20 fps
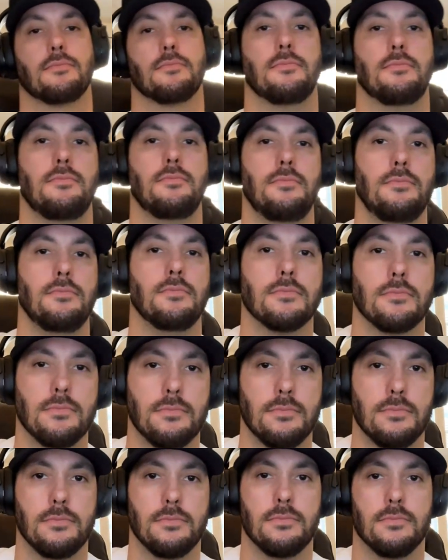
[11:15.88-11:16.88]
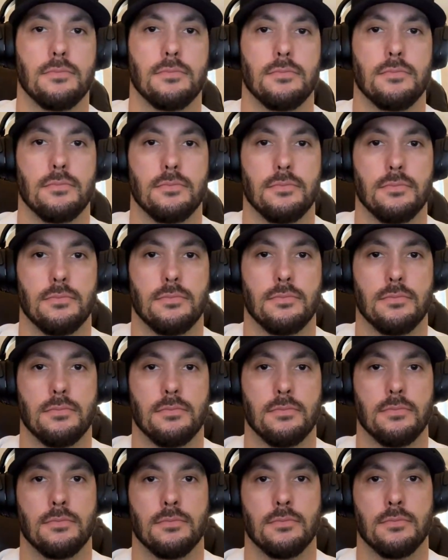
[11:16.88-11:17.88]

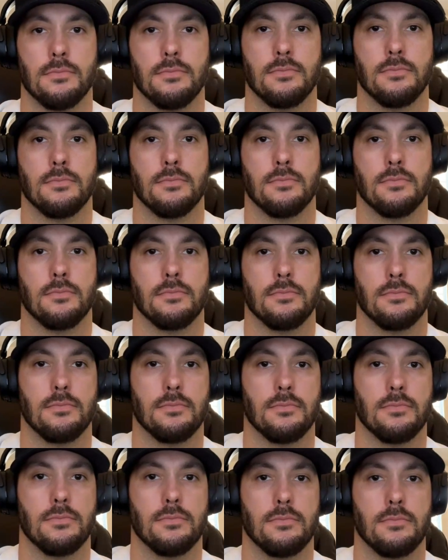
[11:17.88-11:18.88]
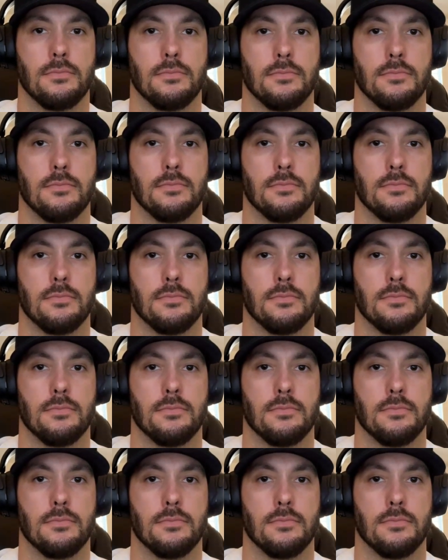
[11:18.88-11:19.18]
The person shown says nothing.